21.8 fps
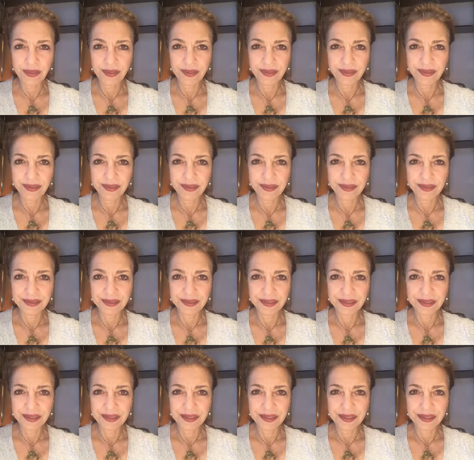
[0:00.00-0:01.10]

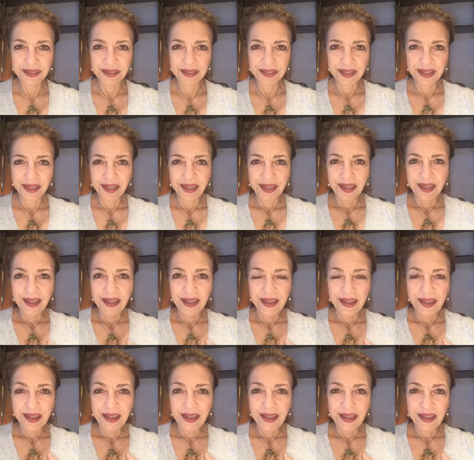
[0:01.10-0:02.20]

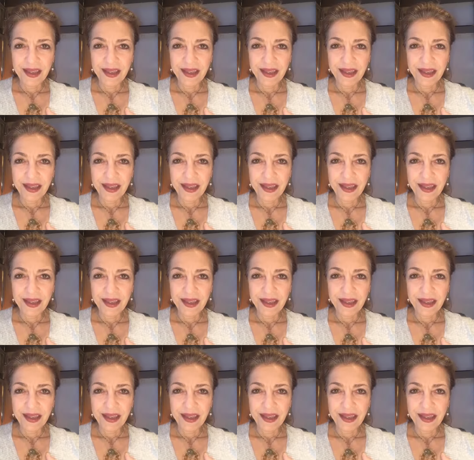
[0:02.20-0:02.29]
(no one is talking)